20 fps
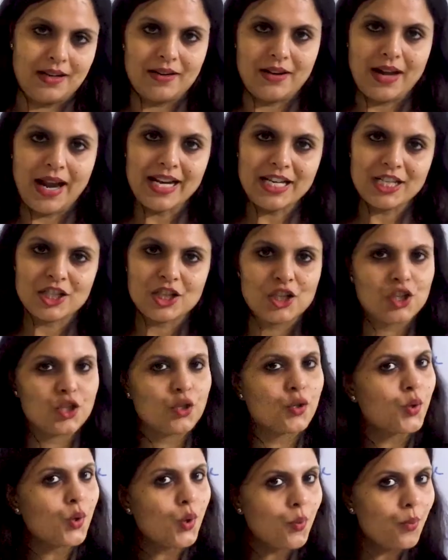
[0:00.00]
right?
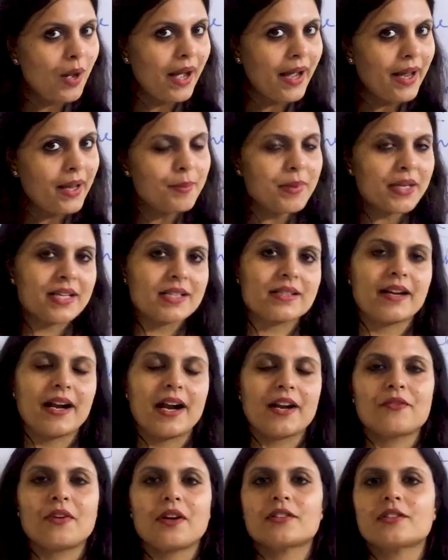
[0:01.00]
You know why? Because
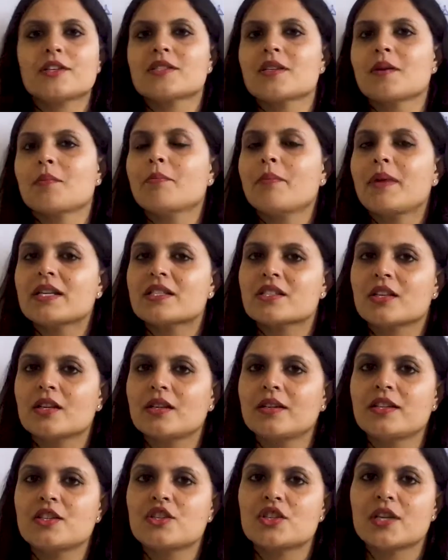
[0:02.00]
grandfather is a
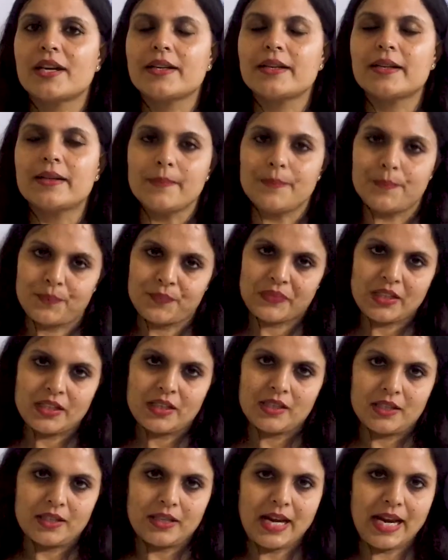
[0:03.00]
masculine gender,
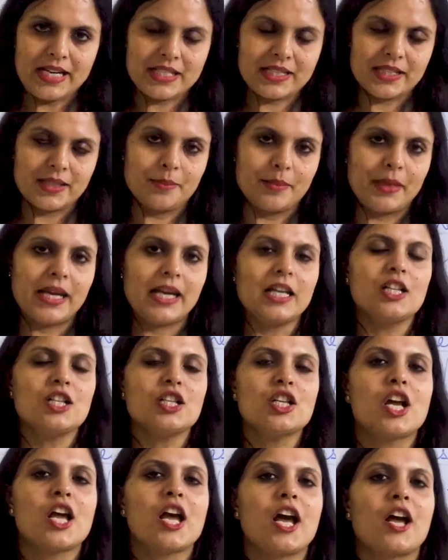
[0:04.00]
right? The
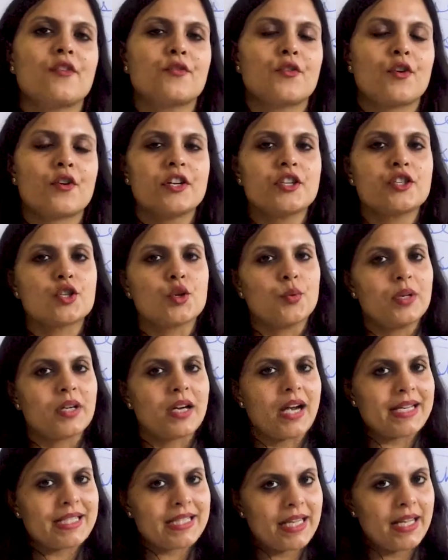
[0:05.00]
male, and for it you will
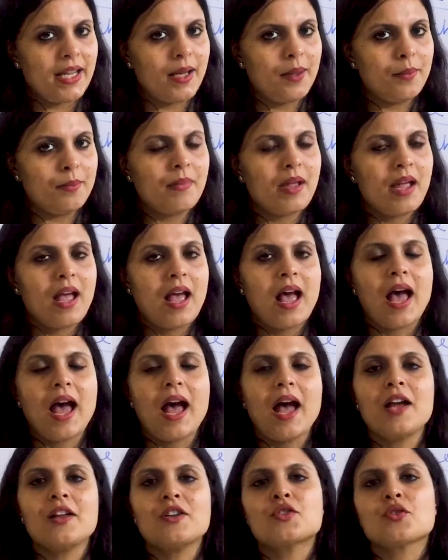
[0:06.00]
write him,
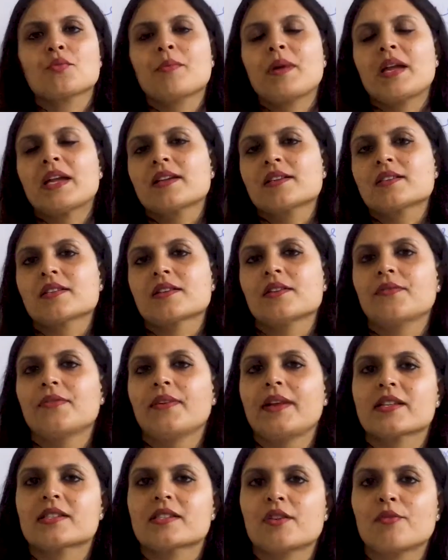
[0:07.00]
and to make it a
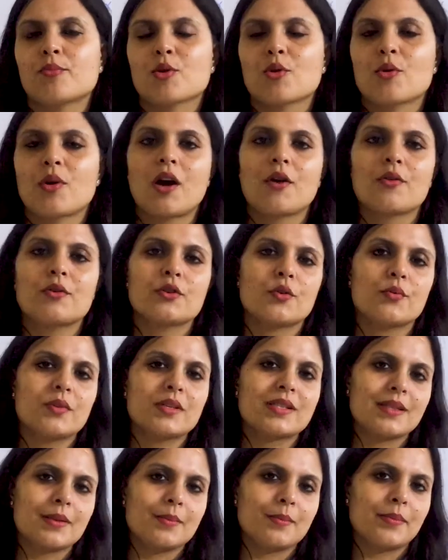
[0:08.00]
reflexive pronoun you will
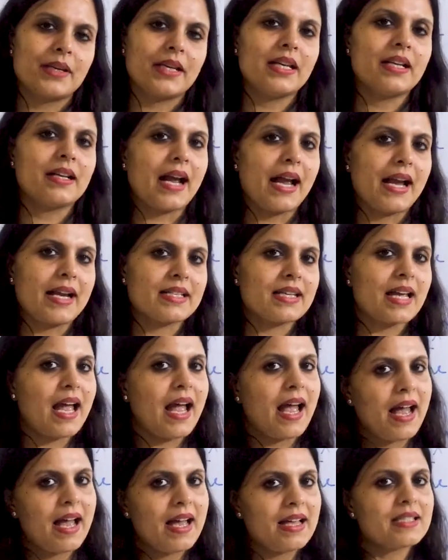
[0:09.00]
simply write
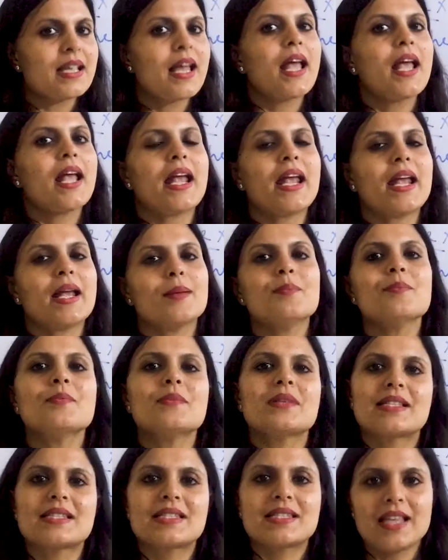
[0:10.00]
as
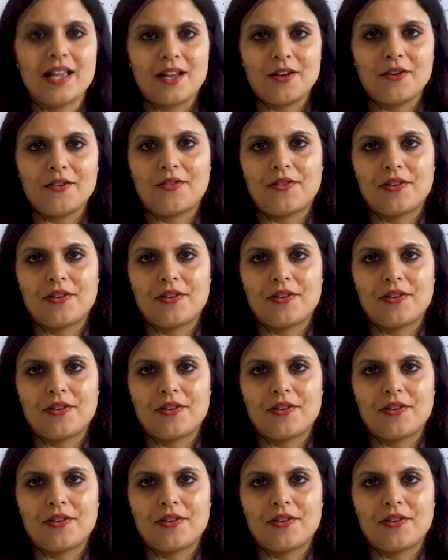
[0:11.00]
himself,